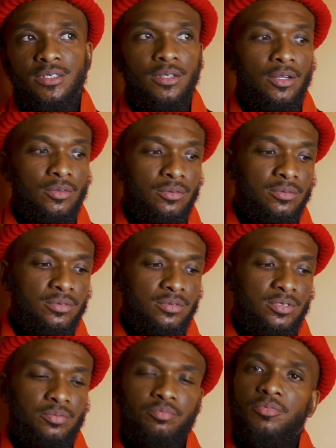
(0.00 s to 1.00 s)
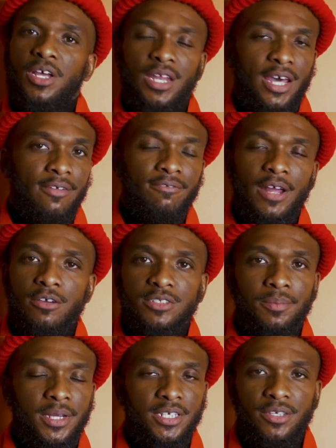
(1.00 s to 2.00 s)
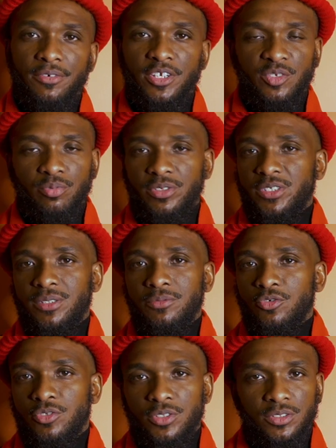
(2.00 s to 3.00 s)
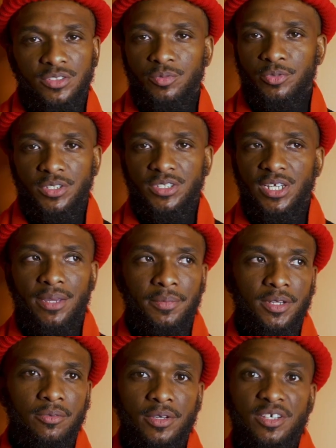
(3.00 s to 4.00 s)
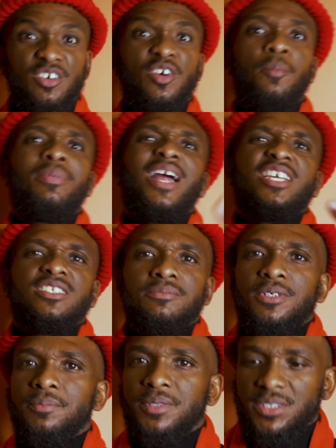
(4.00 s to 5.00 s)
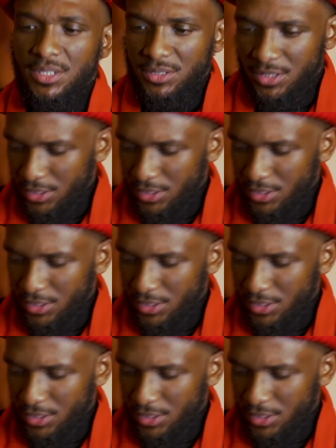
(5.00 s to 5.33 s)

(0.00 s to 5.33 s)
you know a lot of flowers about to get ready to spring up during the springtime anyway, or blossom up as they